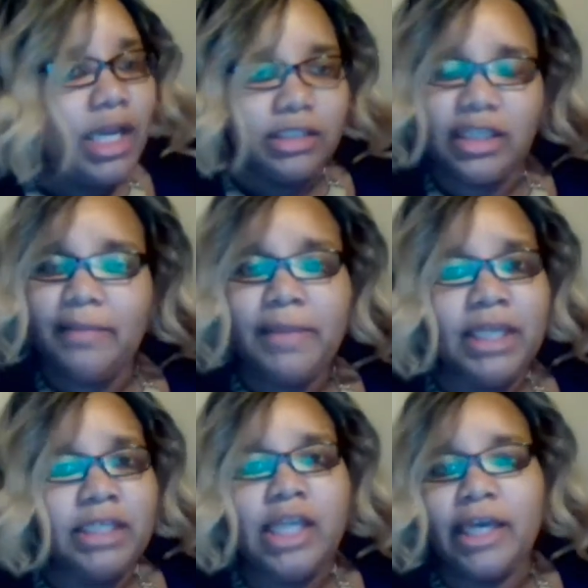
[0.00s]
So that
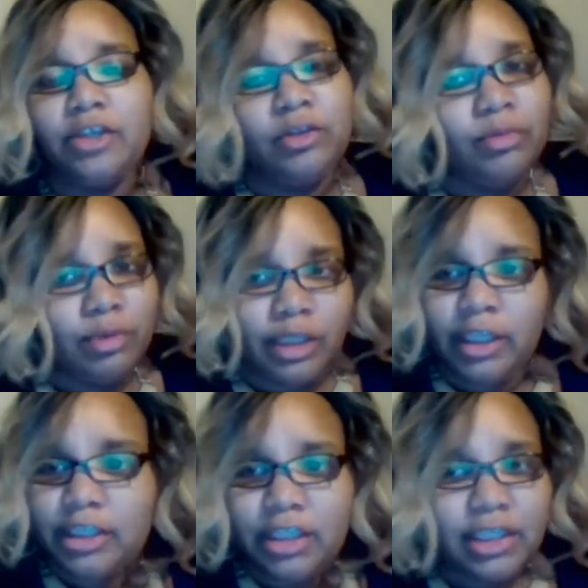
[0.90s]
means, like,
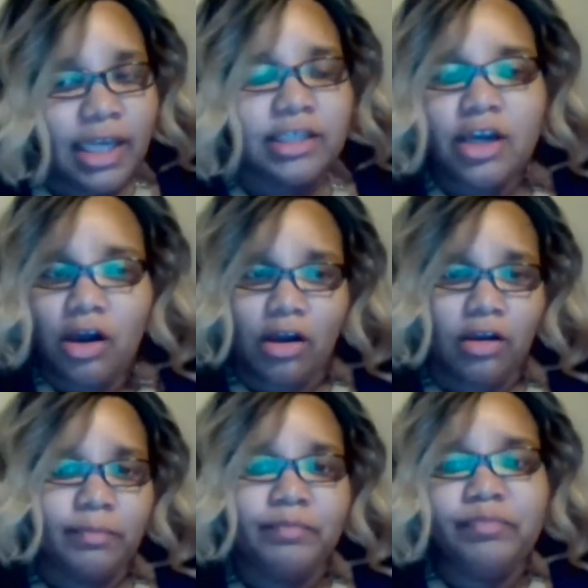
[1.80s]
get to the next call,